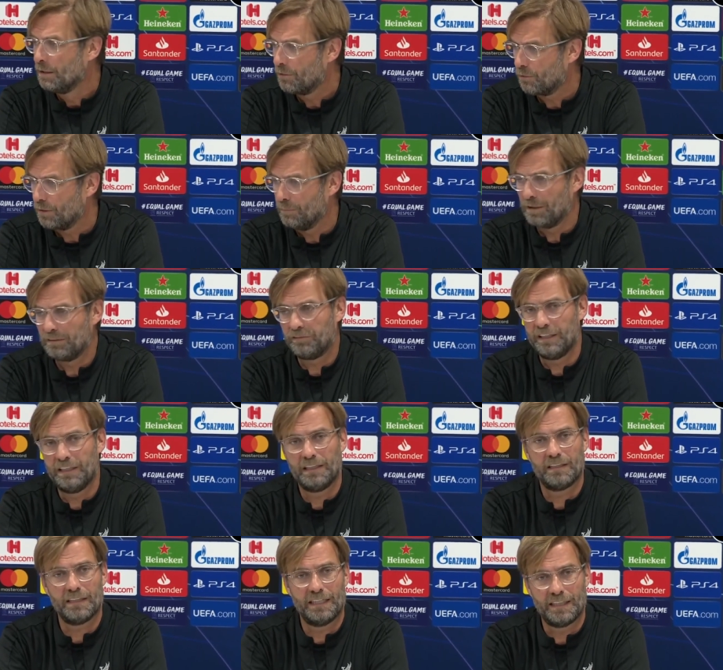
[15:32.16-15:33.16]
three
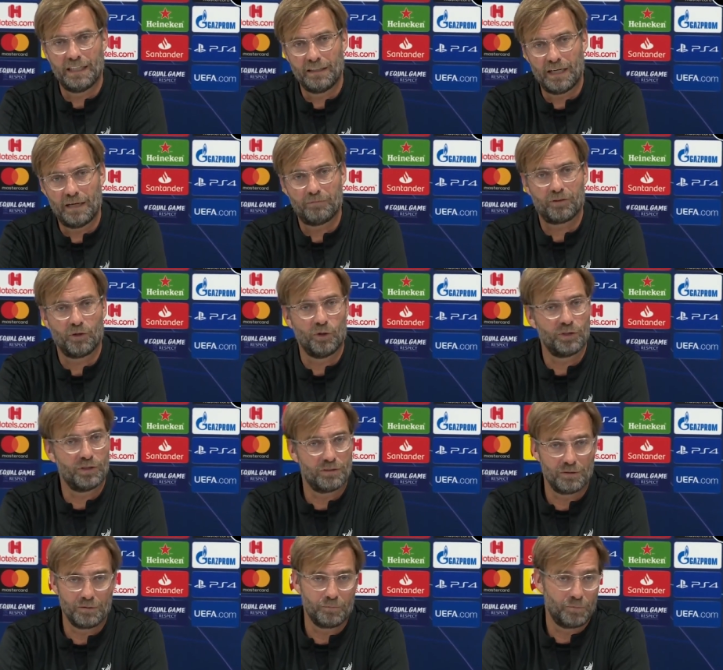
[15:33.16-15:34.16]
midfield, and then up
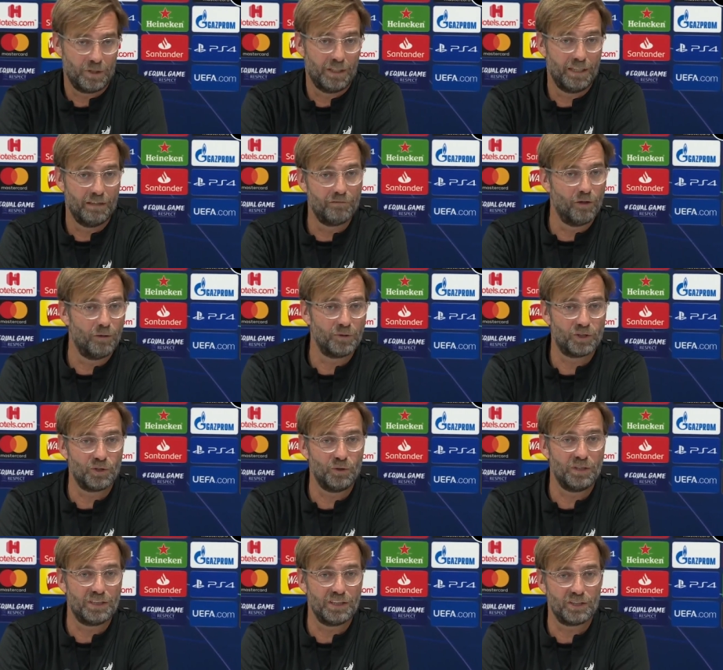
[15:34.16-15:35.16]
front they have
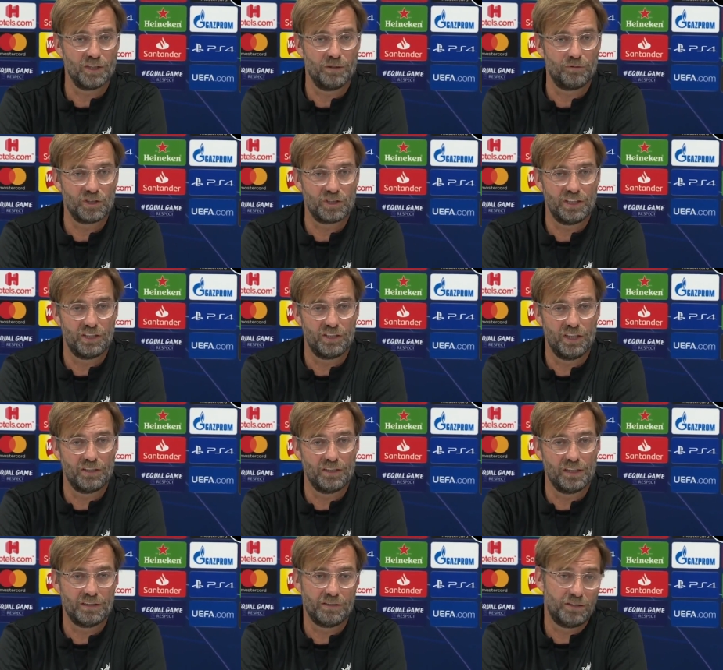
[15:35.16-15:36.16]
opportunities, obviously,
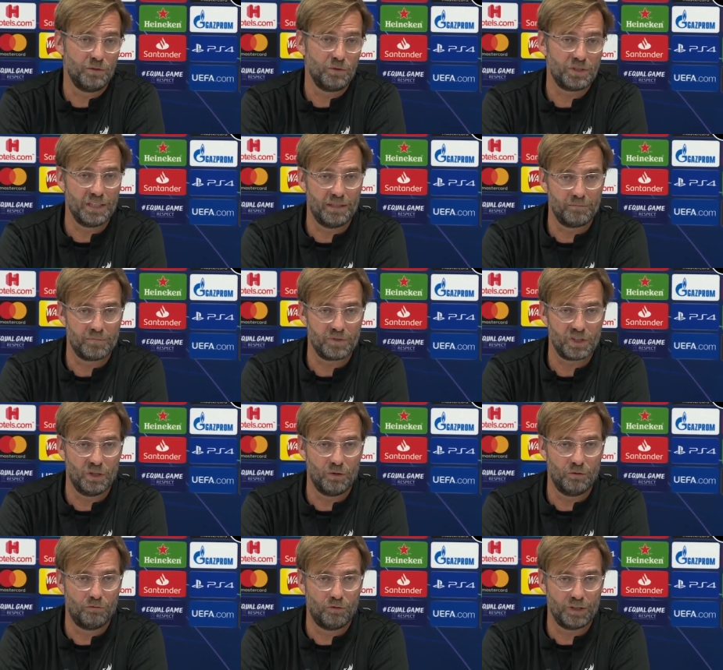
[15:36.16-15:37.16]
and use them.
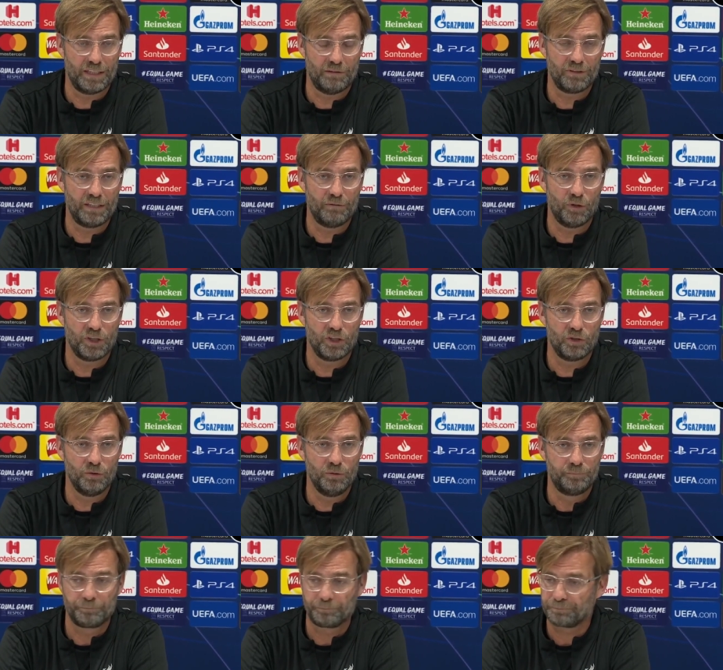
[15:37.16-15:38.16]
So whatever they want to
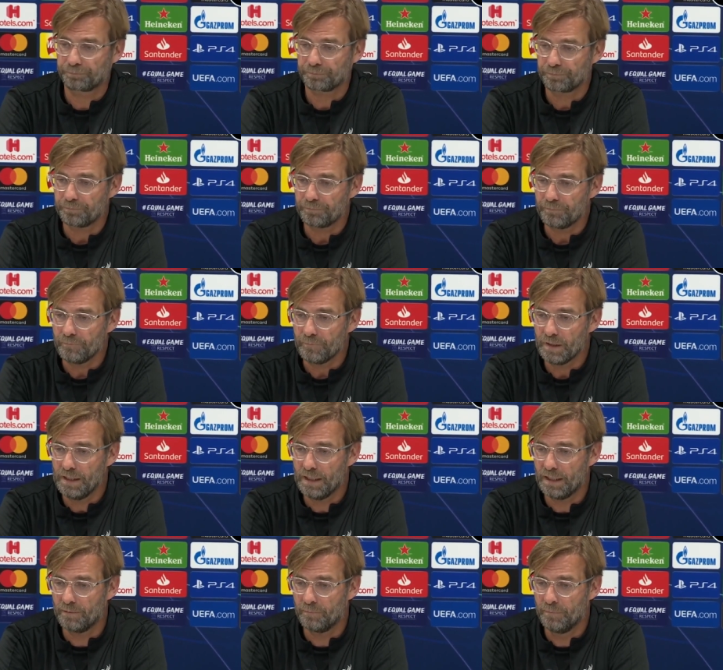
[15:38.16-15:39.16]
do,
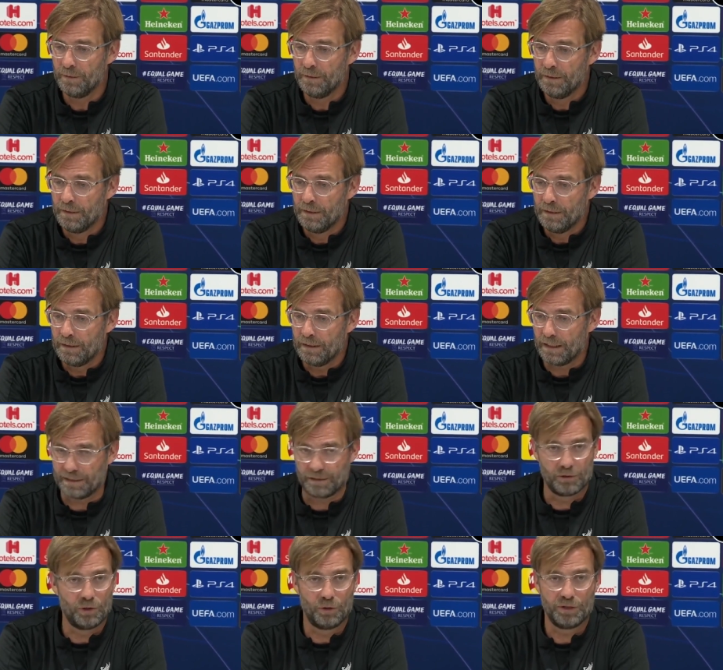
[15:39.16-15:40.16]
um, I
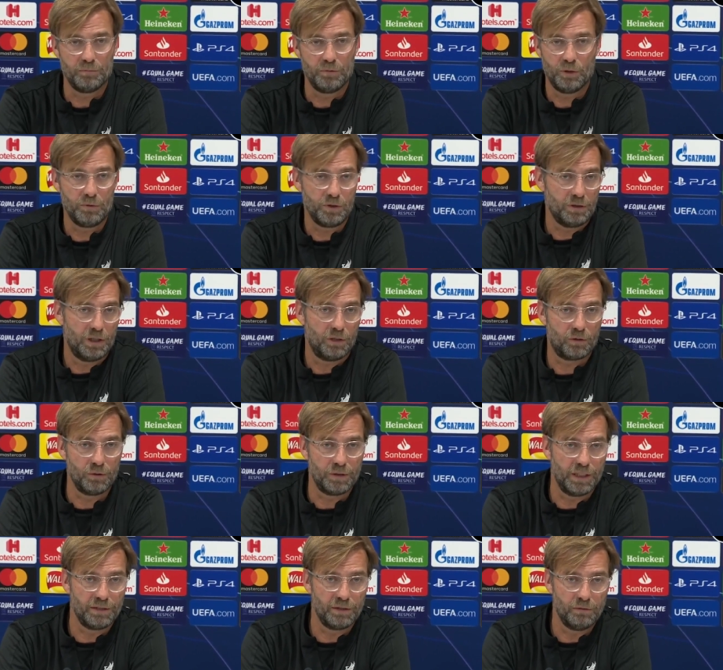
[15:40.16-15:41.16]
don't know in the moment. How
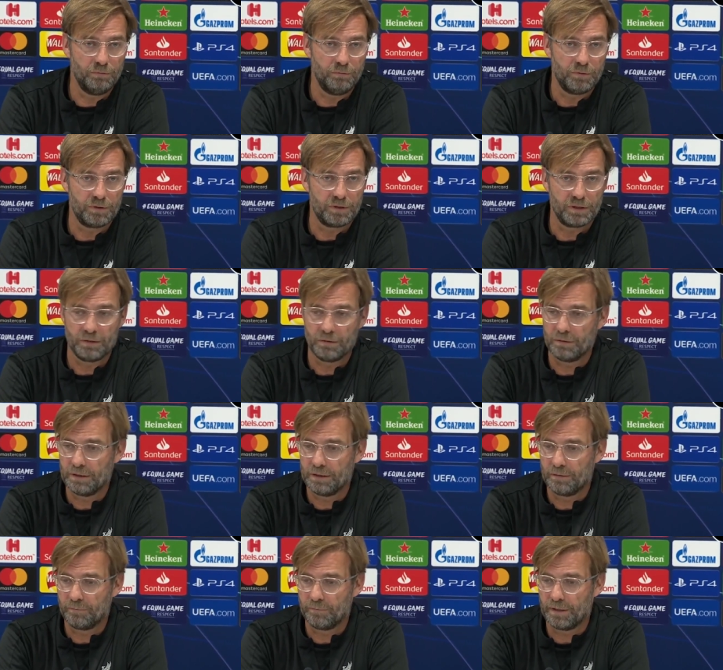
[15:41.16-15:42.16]
could I know? So,
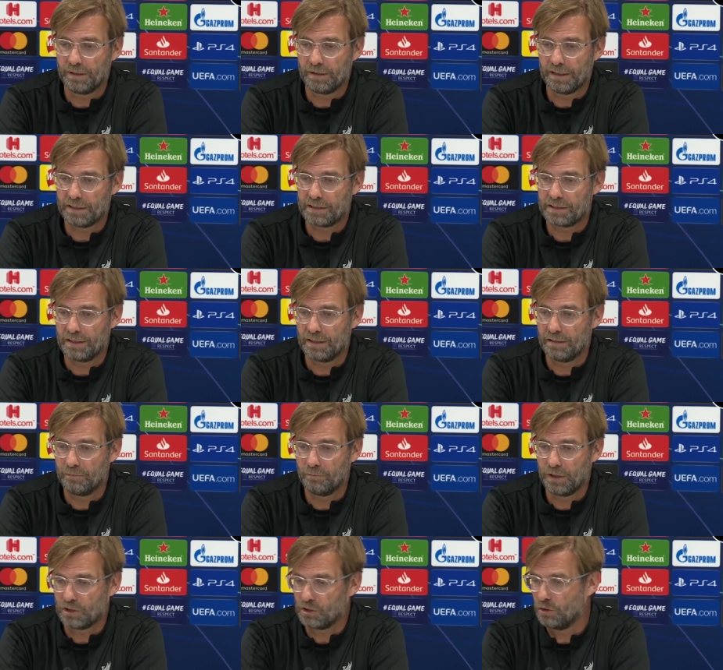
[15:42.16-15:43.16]
um, and that
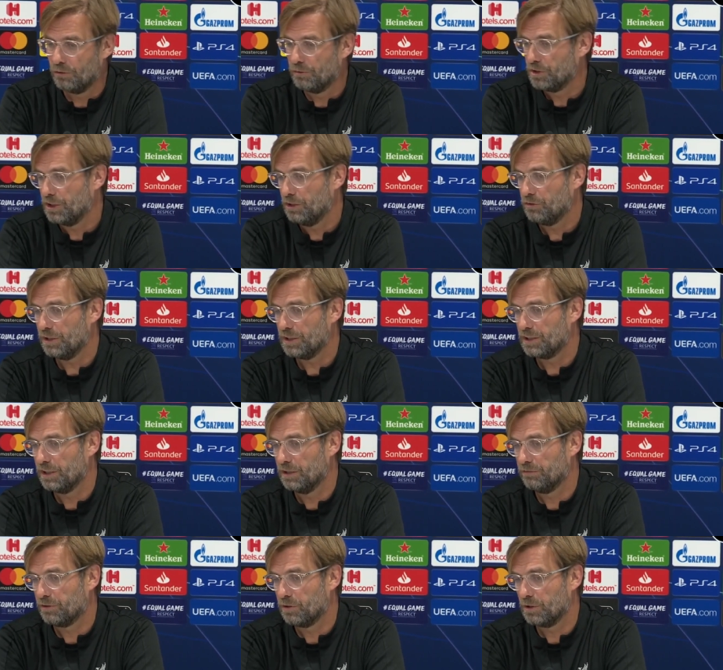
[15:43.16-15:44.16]
uh, makes it always
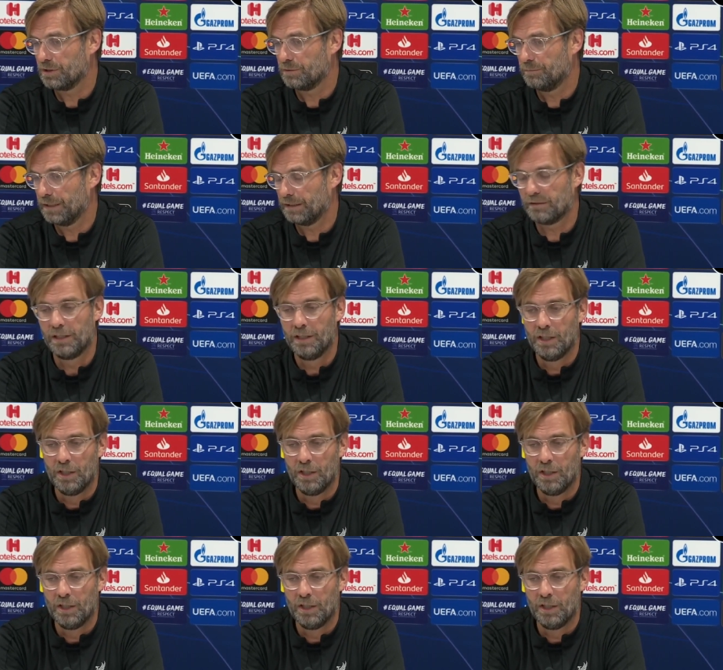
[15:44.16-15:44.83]
interesting, of course. But